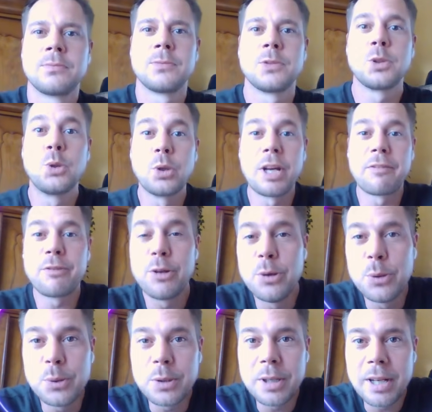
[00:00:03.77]
Good
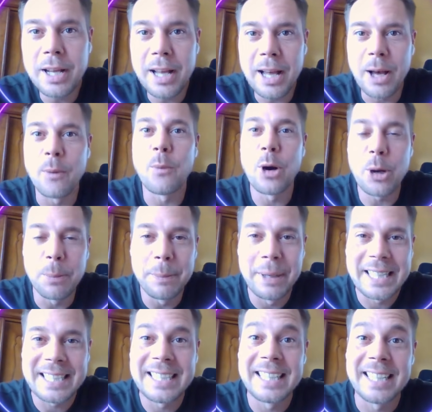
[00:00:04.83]
afternoon and welcome
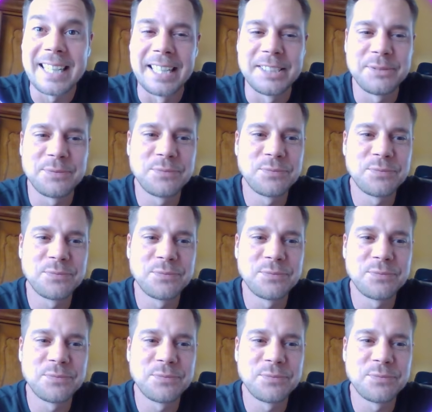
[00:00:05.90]
back again.